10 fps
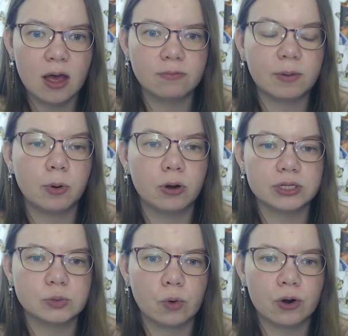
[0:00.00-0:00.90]
Vapol
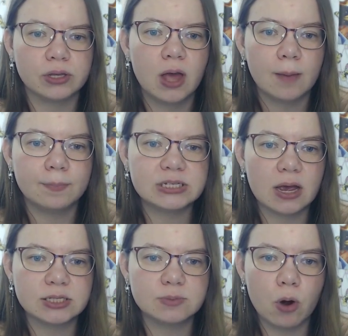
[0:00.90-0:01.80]
is worried.
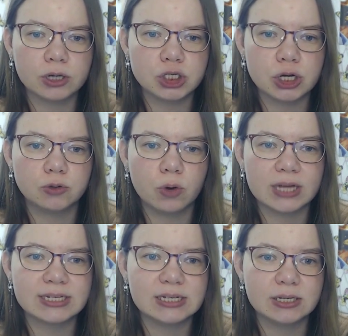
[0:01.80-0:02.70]
Besides, Morg Chan took
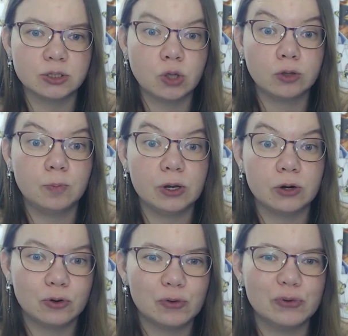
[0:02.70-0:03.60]
us in. Don't be
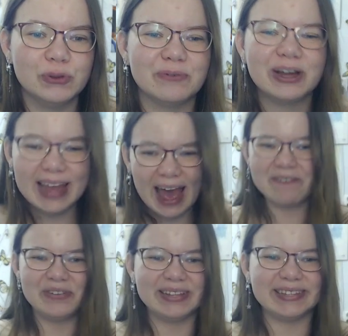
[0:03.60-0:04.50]
rude. What
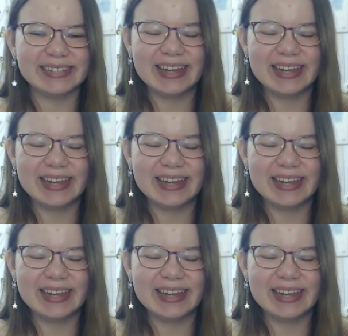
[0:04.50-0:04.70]
happened?